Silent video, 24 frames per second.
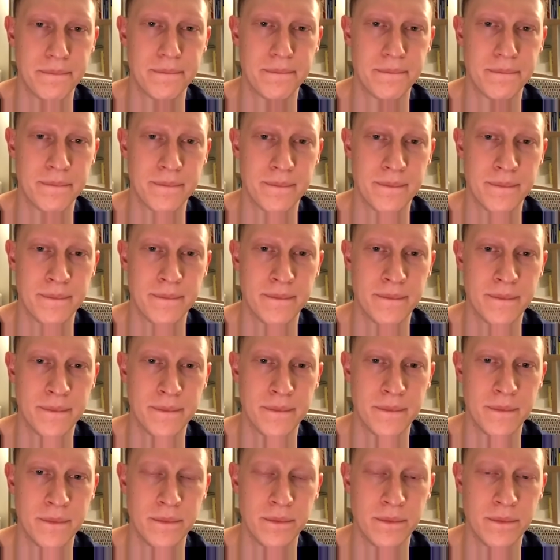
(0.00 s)

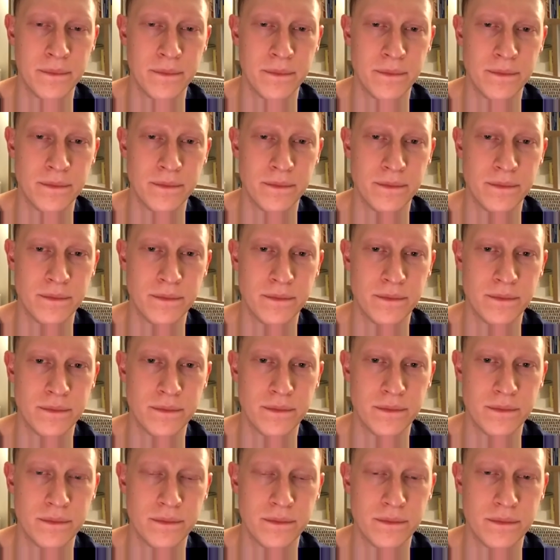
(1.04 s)

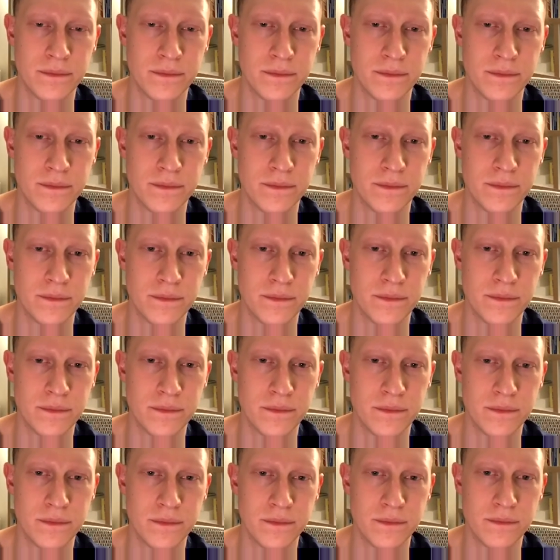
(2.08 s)

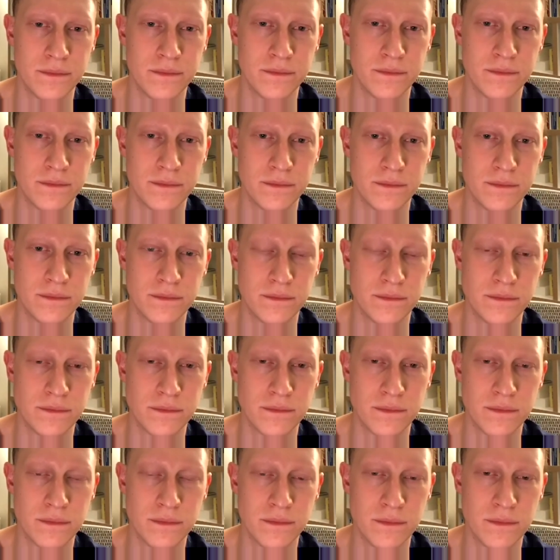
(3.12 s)

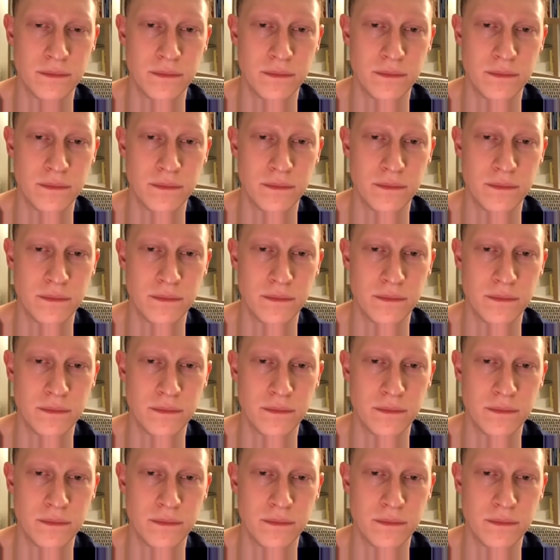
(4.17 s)
(not speaking)